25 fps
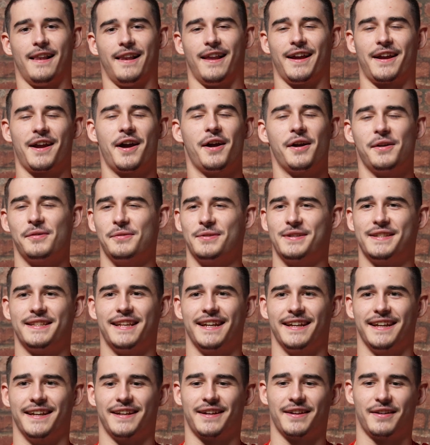like I always
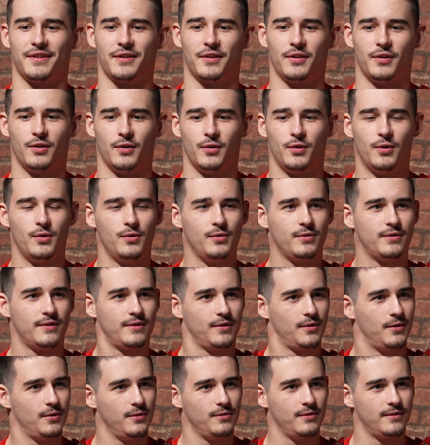think,
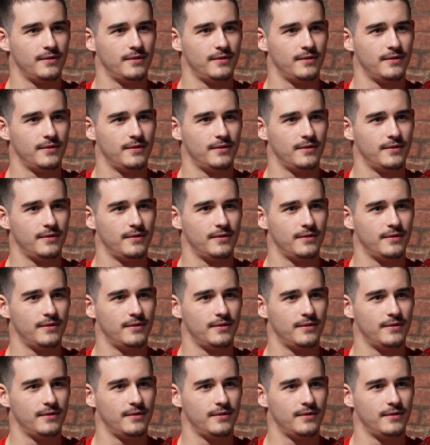who's